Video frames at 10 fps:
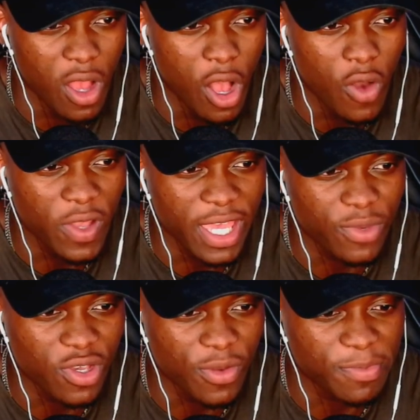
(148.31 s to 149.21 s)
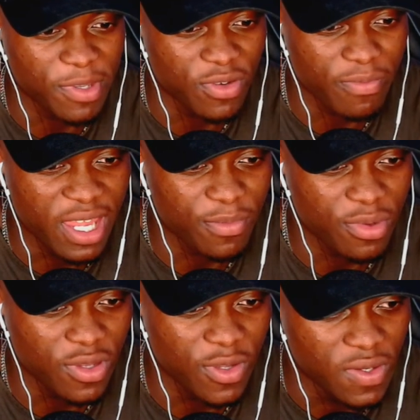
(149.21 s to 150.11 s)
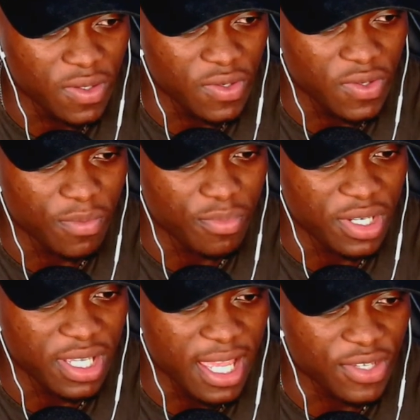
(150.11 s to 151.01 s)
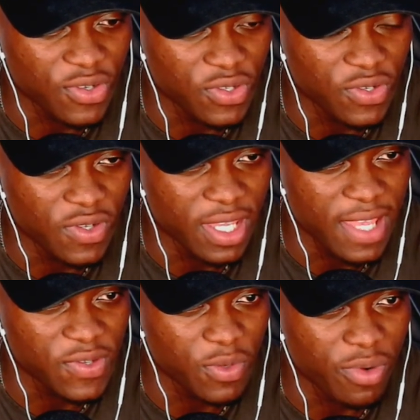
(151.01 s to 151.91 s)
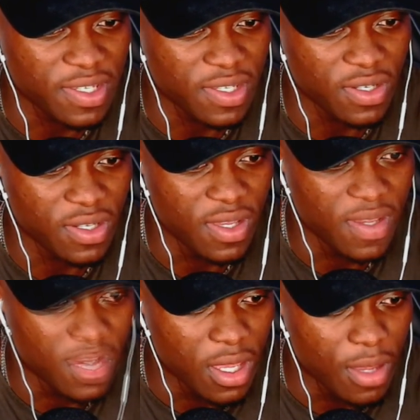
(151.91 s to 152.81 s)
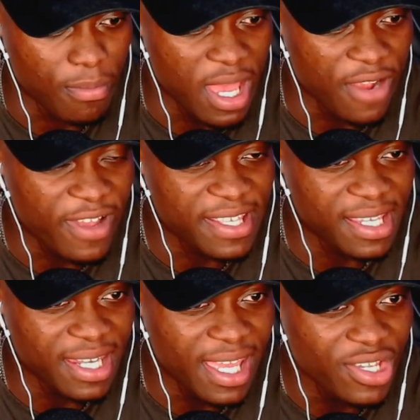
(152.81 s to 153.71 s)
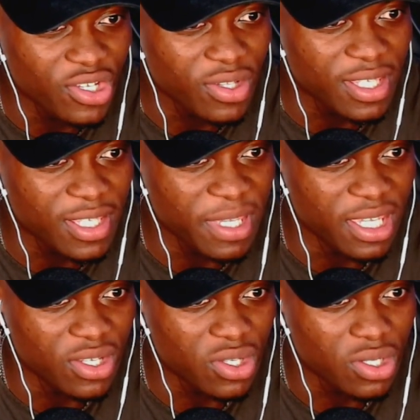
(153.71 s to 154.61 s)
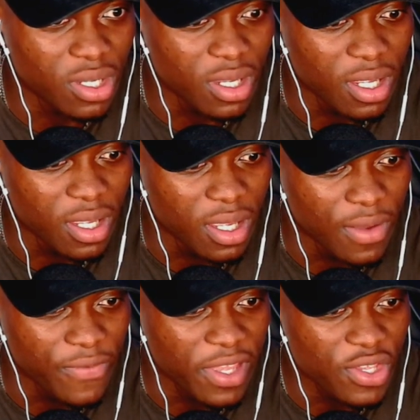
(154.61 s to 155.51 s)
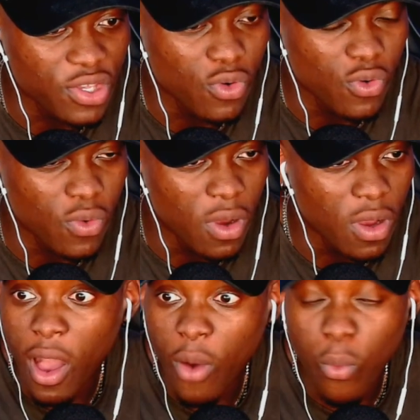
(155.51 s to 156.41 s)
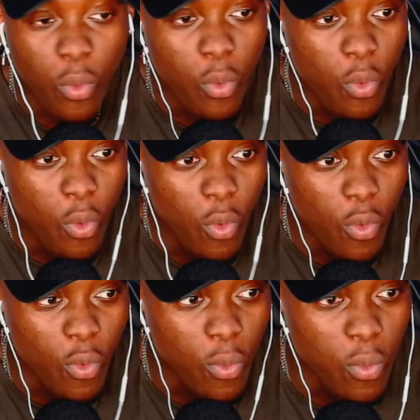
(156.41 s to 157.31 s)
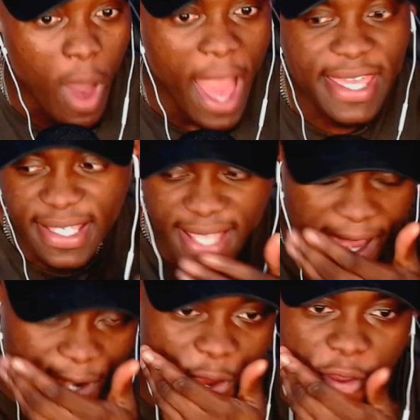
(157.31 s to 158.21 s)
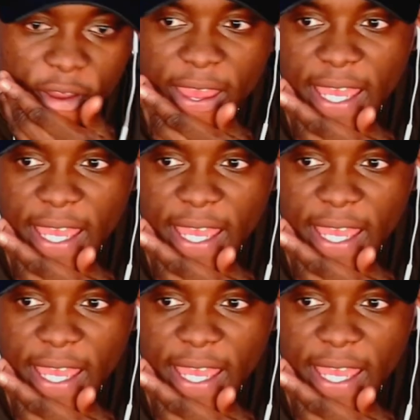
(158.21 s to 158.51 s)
Okay, we got a speech from Manabu. Student body as your student council president. My resignation speech. Thank you all. Ooh, why is that though?